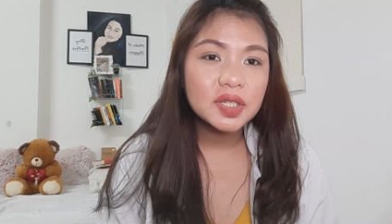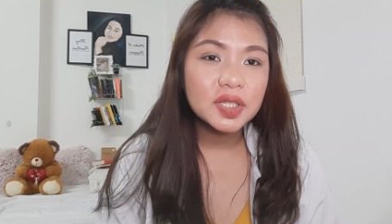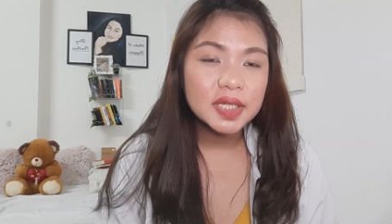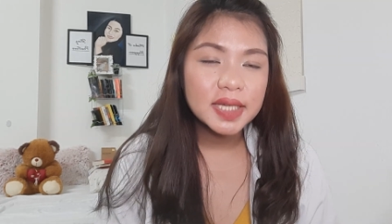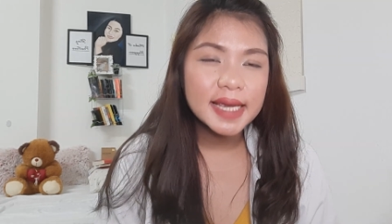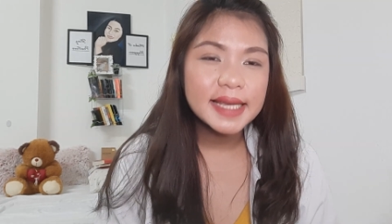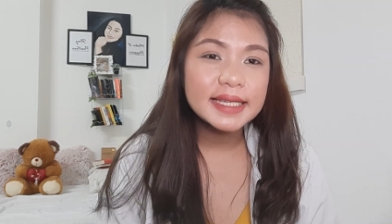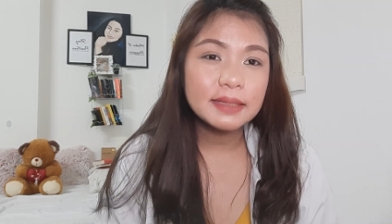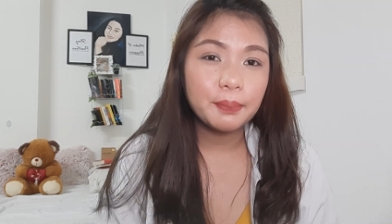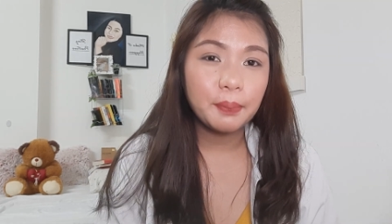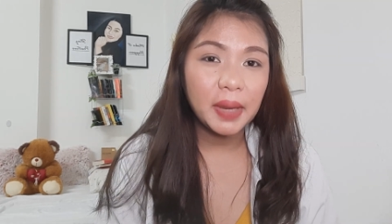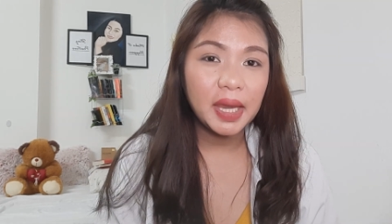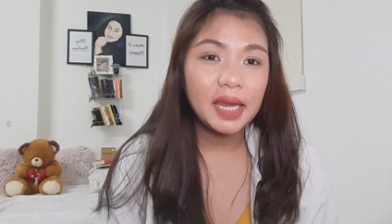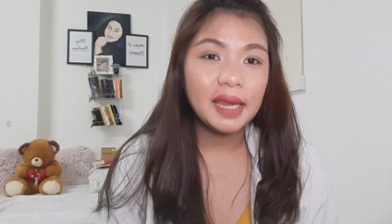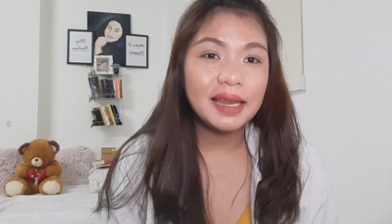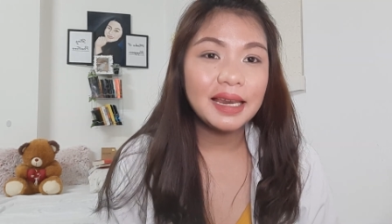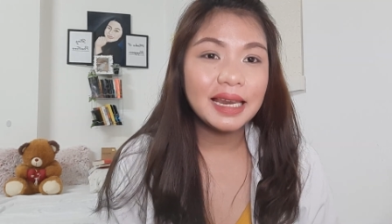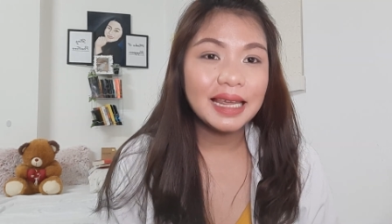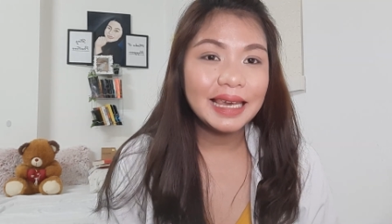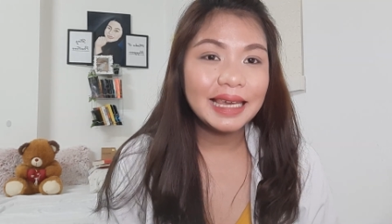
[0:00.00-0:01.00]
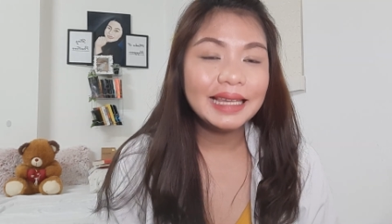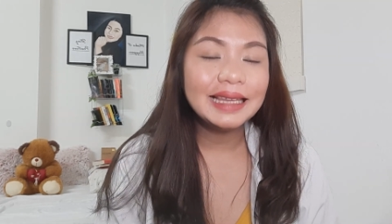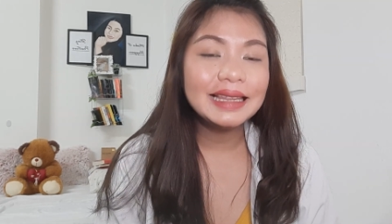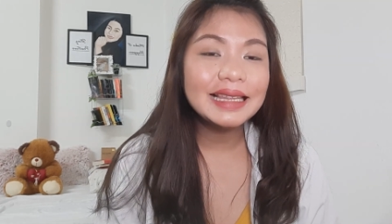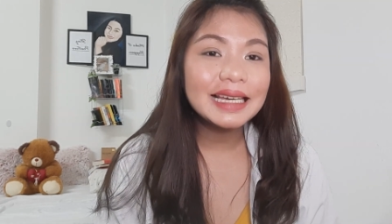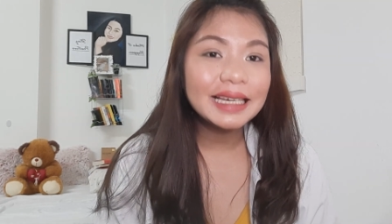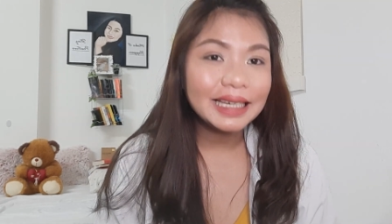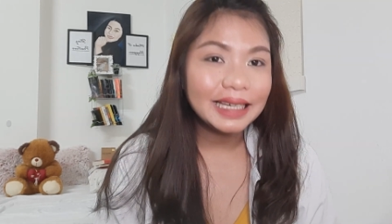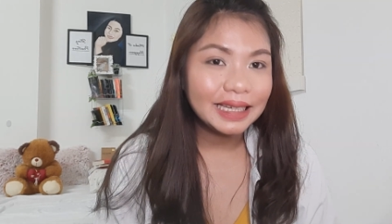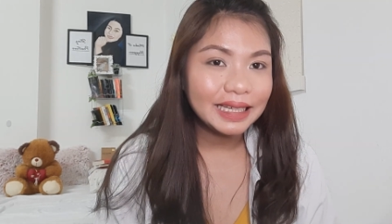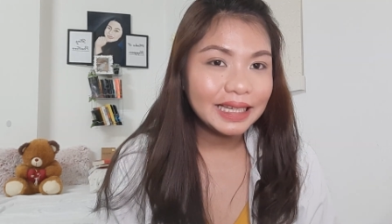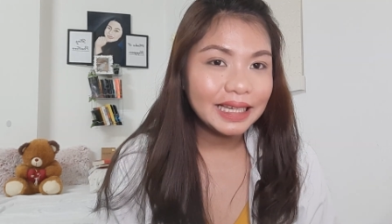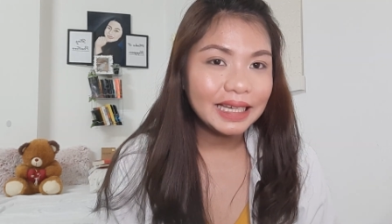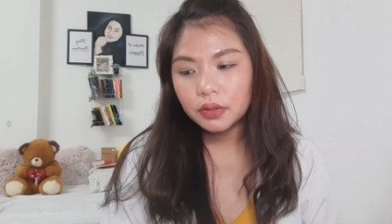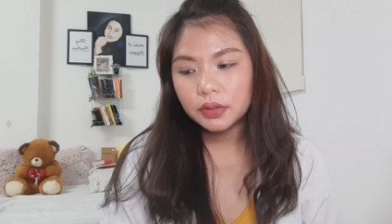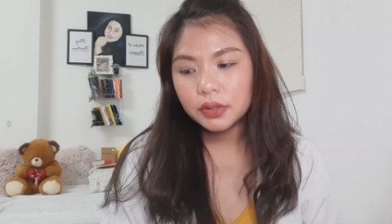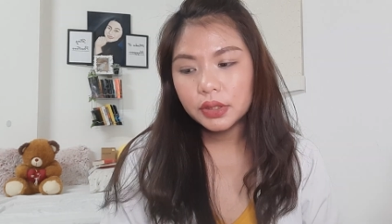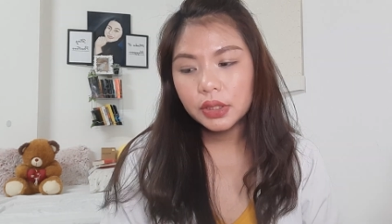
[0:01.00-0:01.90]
chest pain in the ED.